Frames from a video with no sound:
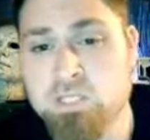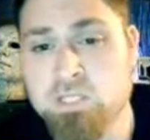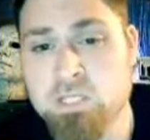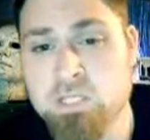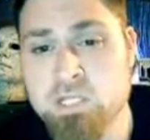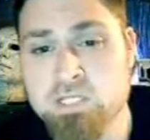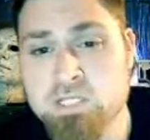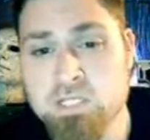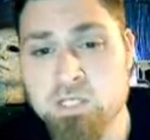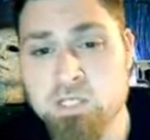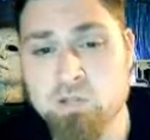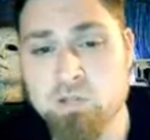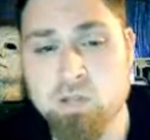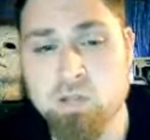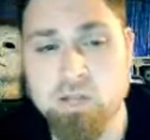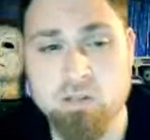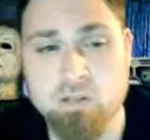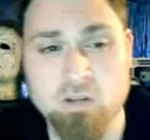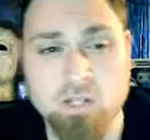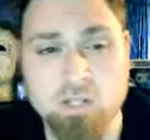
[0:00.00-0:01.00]
this and you
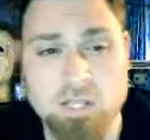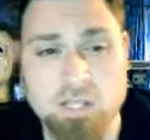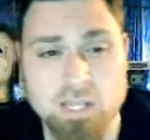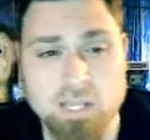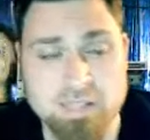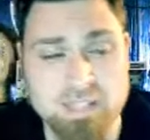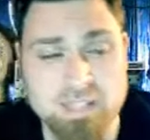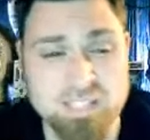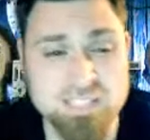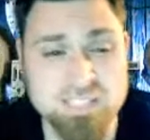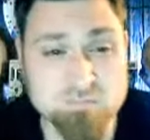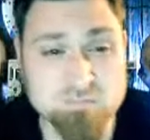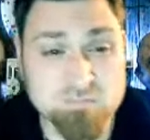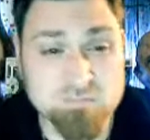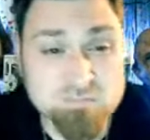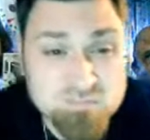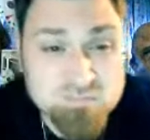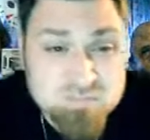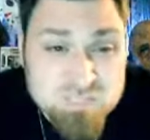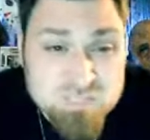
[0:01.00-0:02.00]
like looking like this
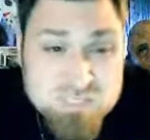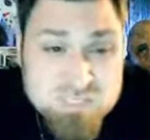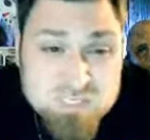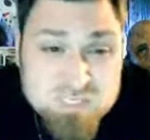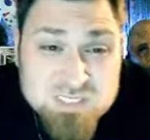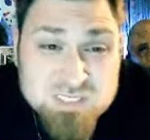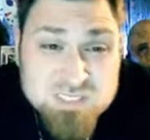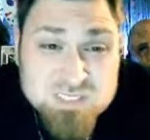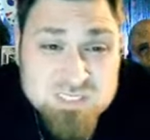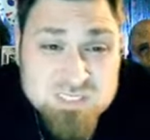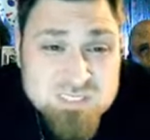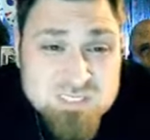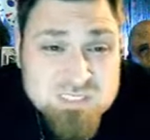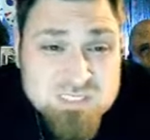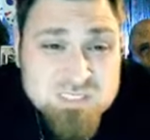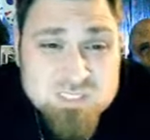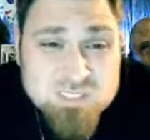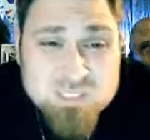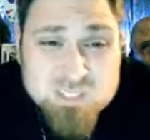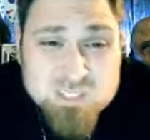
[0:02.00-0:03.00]

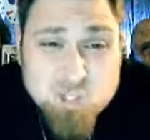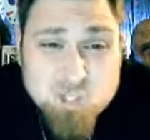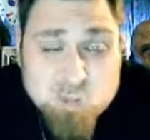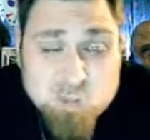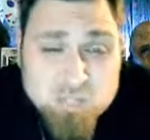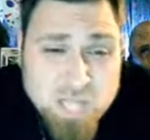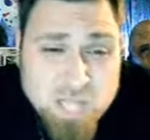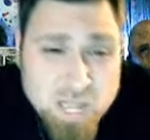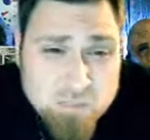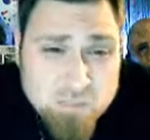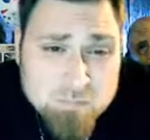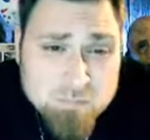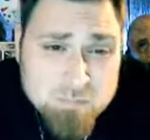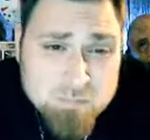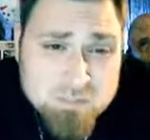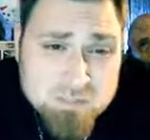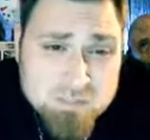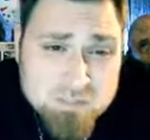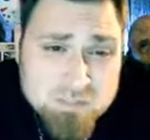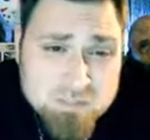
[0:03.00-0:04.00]
the whole time,
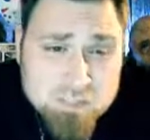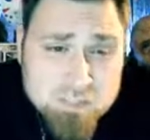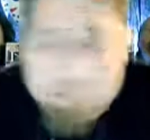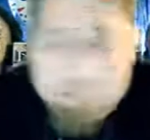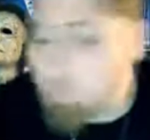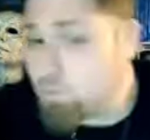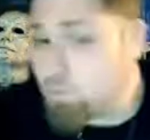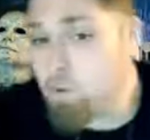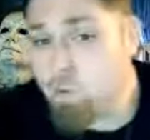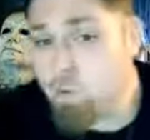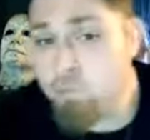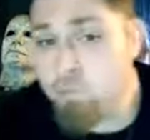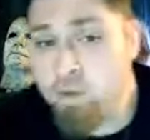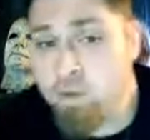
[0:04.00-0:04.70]
you'll